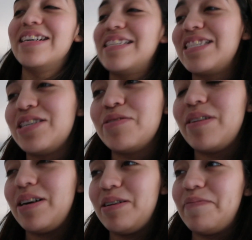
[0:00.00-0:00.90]
So
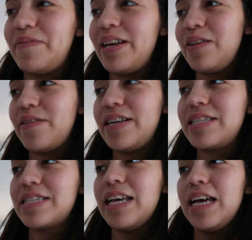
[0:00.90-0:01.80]

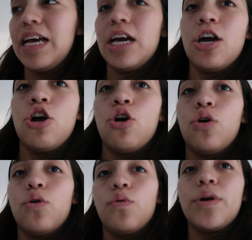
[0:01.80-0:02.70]
anyways,
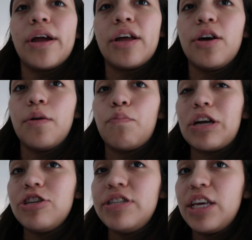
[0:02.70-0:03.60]
we are gonna
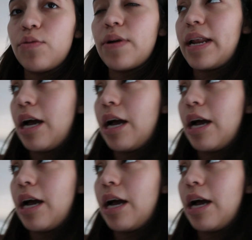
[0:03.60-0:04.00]
brush her teeth right